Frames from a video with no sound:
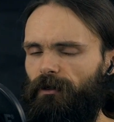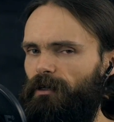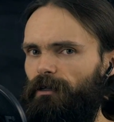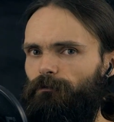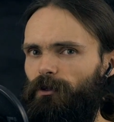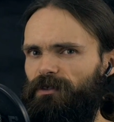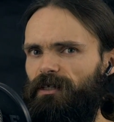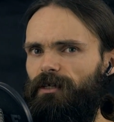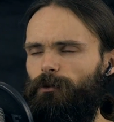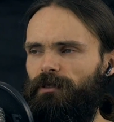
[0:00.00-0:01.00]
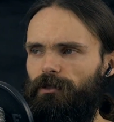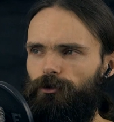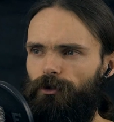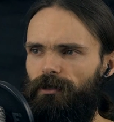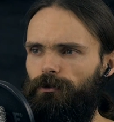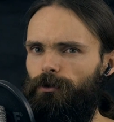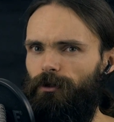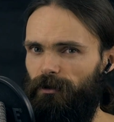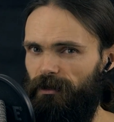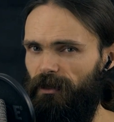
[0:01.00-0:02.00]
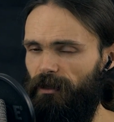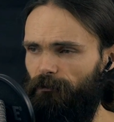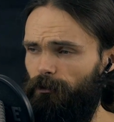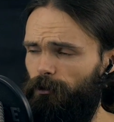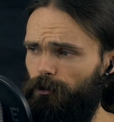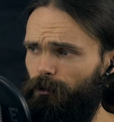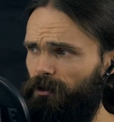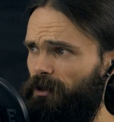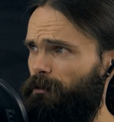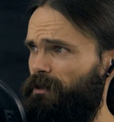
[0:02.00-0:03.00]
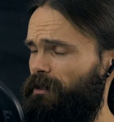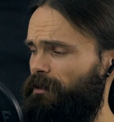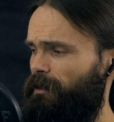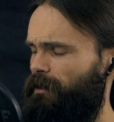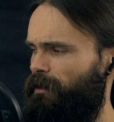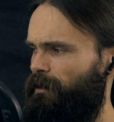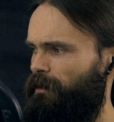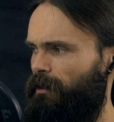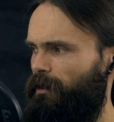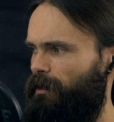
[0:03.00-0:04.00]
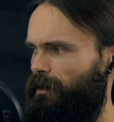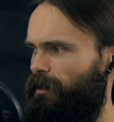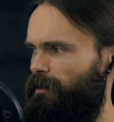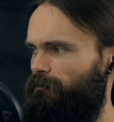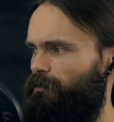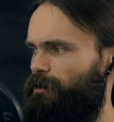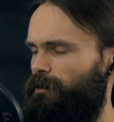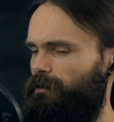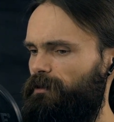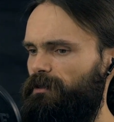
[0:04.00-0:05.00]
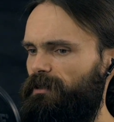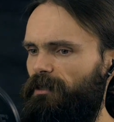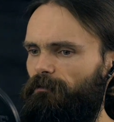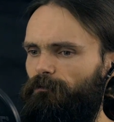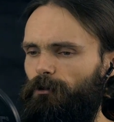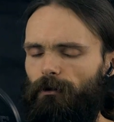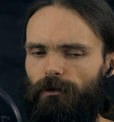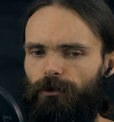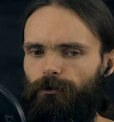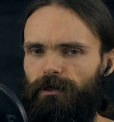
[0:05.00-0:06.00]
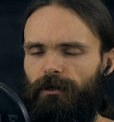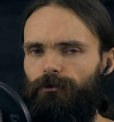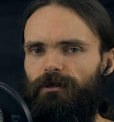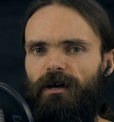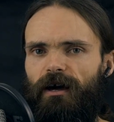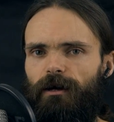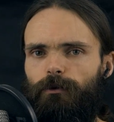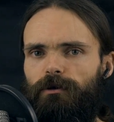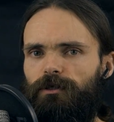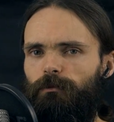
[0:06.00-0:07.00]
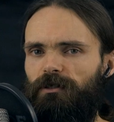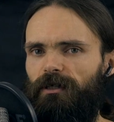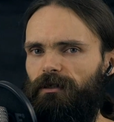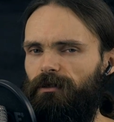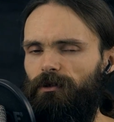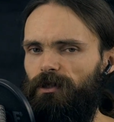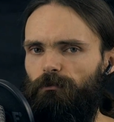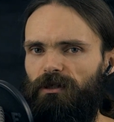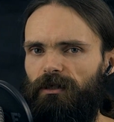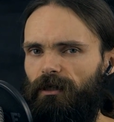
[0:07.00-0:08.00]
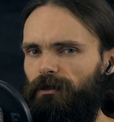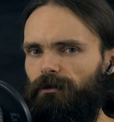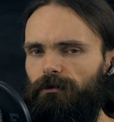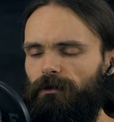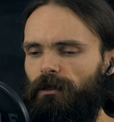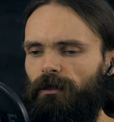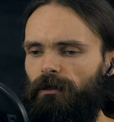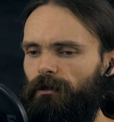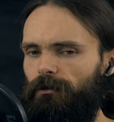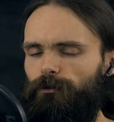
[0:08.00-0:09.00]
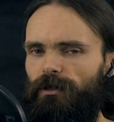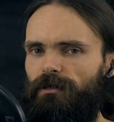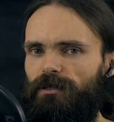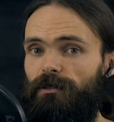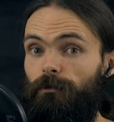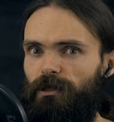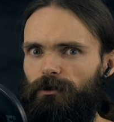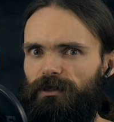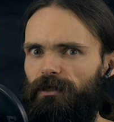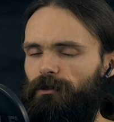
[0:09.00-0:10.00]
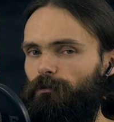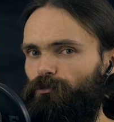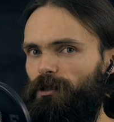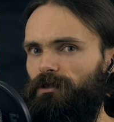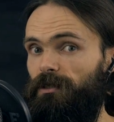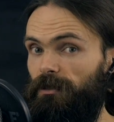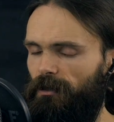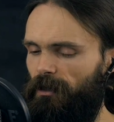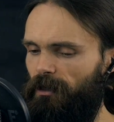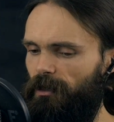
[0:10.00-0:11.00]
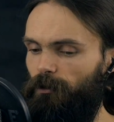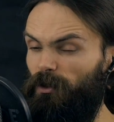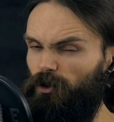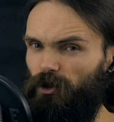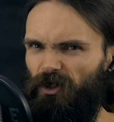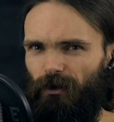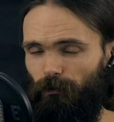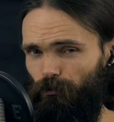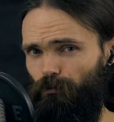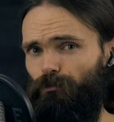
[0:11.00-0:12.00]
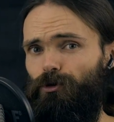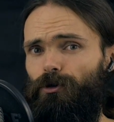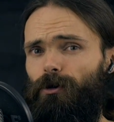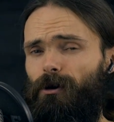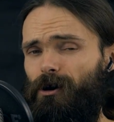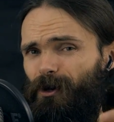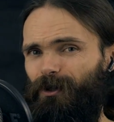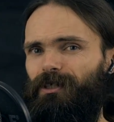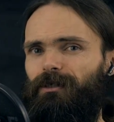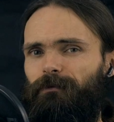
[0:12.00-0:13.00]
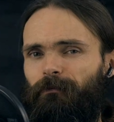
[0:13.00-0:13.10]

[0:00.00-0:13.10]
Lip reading: like for Thai, when I tried to learn Thai, after 2 months I was like, I have learned Thai for 300 hours, but I cannot speak, I cannot do anything because I hadn't practiced. It was just pure learning.